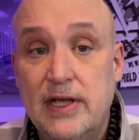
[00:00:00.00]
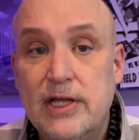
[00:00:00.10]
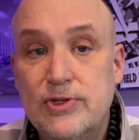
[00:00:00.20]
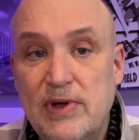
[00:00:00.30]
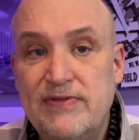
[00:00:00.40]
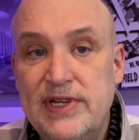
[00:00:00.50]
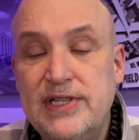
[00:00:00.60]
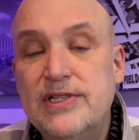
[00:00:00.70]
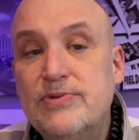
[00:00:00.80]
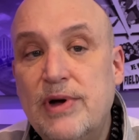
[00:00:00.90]
Swifties
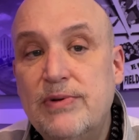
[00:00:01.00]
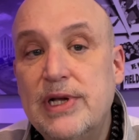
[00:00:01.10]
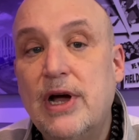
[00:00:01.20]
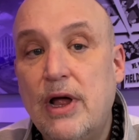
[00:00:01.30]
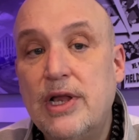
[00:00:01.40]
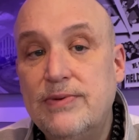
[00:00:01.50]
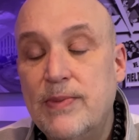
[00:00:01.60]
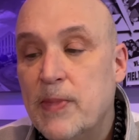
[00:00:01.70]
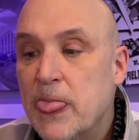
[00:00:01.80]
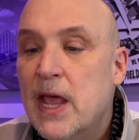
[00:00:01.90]
is what we call
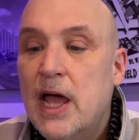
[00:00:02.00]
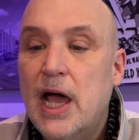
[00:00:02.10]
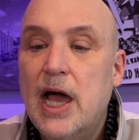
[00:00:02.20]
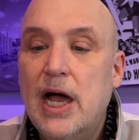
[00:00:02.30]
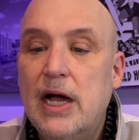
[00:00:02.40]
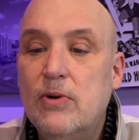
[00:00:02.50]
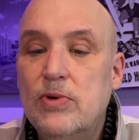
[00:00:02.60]
them,